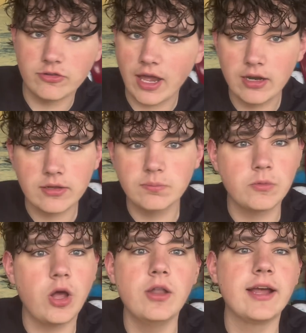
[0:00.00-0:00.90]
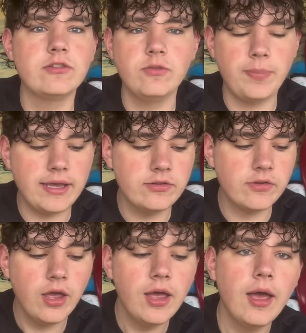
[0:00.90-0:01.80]
kind of collect
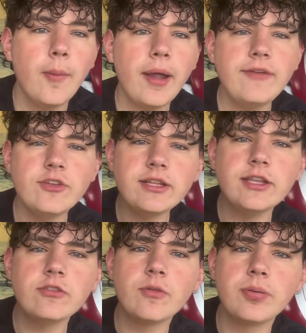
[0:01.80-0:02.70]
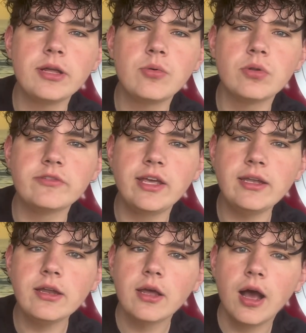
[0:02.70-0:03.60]
space. But I feel like this is a pretty cool
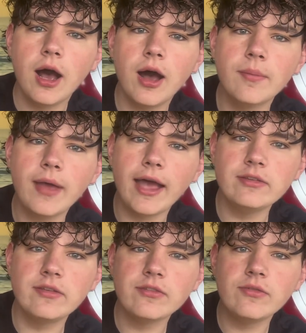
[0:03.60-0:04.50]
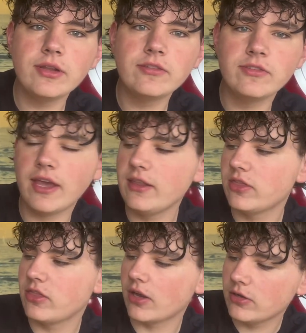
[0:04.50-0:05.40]
tin, as it doesn't really say
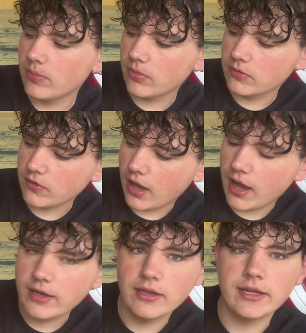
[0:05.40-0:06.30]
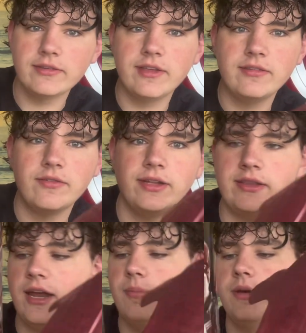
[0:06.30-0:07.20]
Thunderbolts on it. It says it right
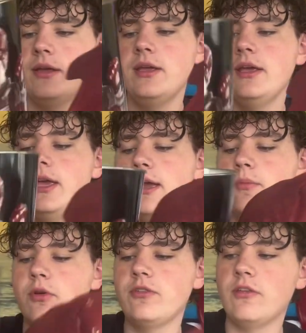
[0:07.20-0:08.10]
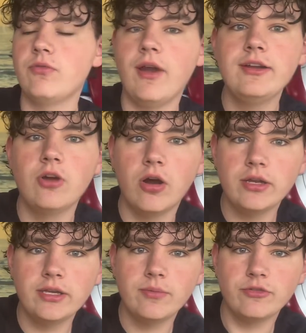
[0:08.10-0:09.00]
there, but it more says Red
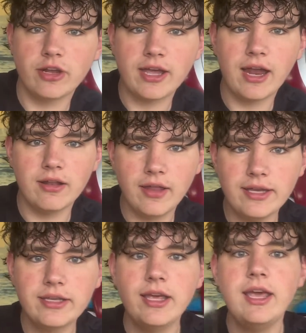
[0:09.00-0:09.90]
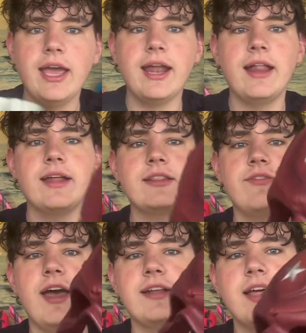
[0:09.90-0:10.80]
Guardian, which I kind of like. And I like the
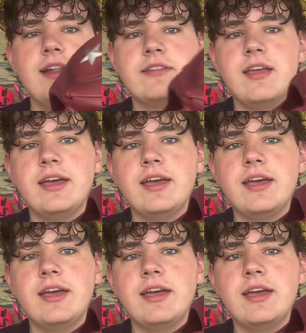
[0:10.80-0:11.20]
fact that it's